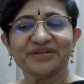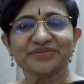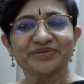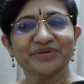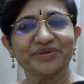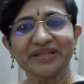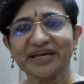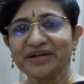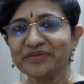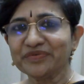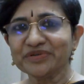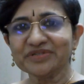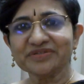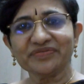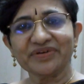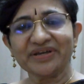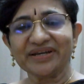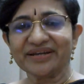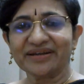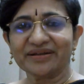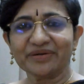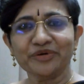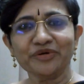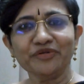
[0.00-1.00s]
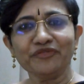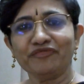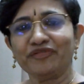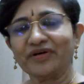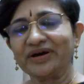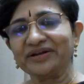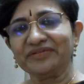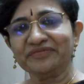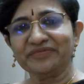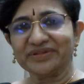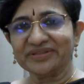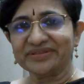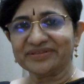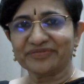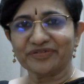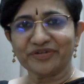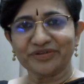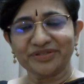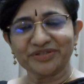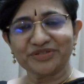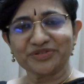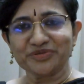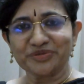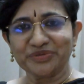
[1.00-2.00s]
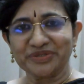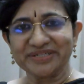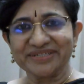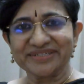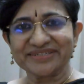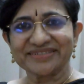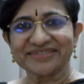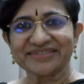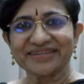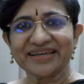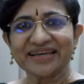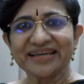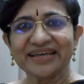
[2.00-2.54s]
So that was very good fun for the students.